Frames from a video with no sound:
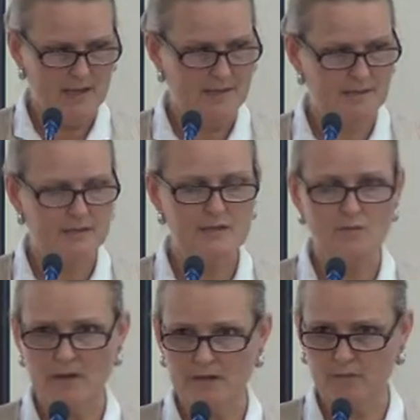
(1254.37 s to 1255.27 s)
And in
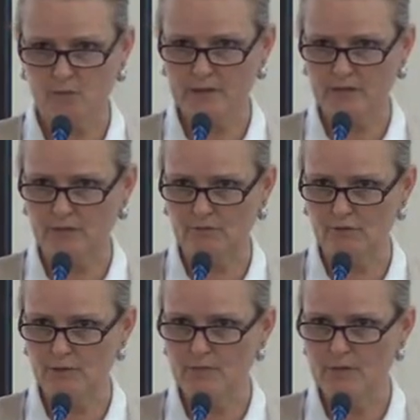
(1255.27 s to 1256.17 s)
this way, the working
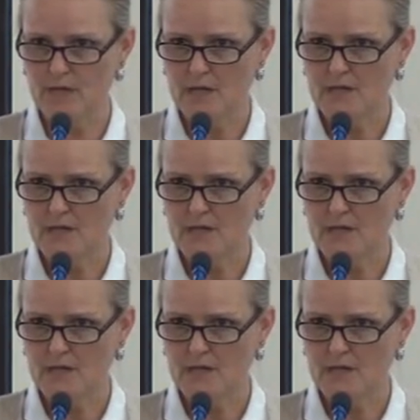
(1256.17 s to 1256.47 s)
group